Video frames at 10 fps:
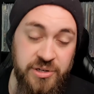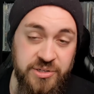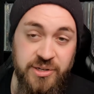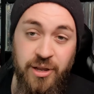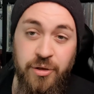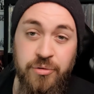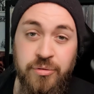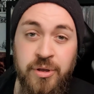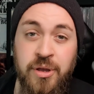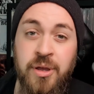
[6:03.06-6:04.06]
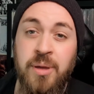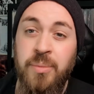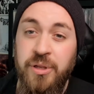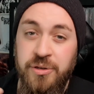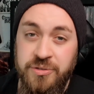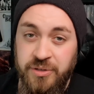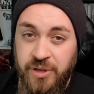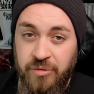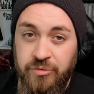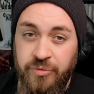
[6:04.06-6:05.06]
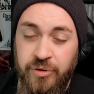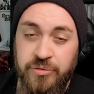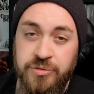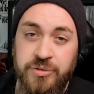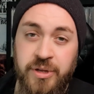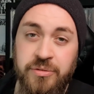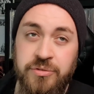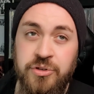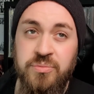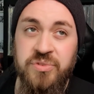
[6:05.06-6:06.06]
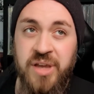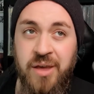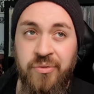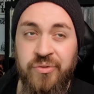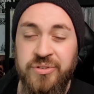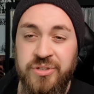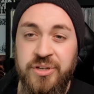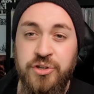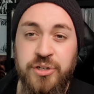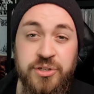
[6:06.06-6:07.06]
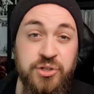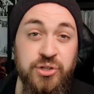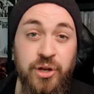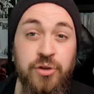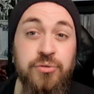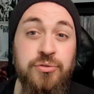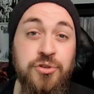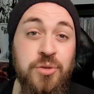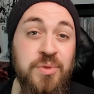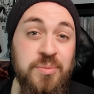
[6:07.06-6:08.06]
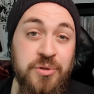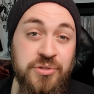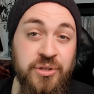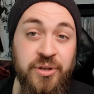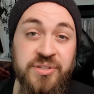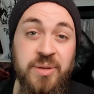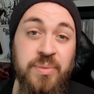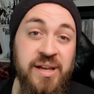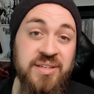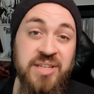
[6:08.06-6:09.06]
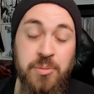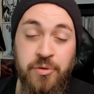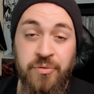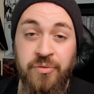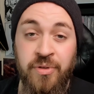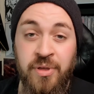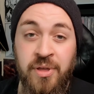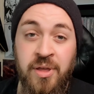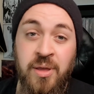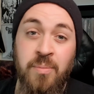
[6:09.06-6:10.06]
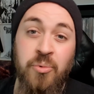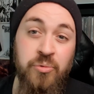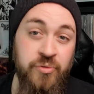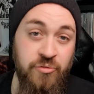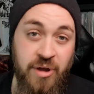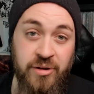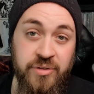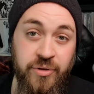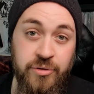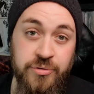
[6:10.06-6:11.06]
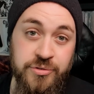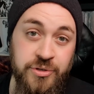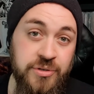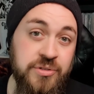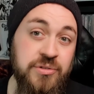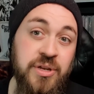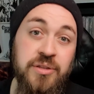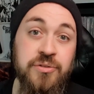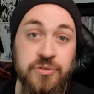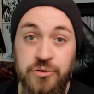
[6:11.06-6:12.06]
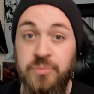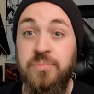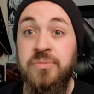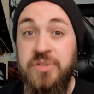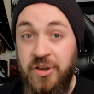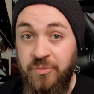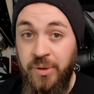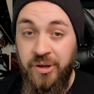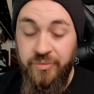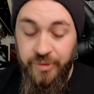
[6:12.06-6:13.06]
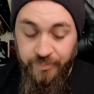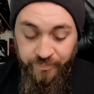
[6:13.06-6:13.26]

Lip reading: slow, but they use the guttural vocals. Now doom death is essentially slow doomy music like say Black Sabbath, but with growly vocals on it, so you get the doom death part of it.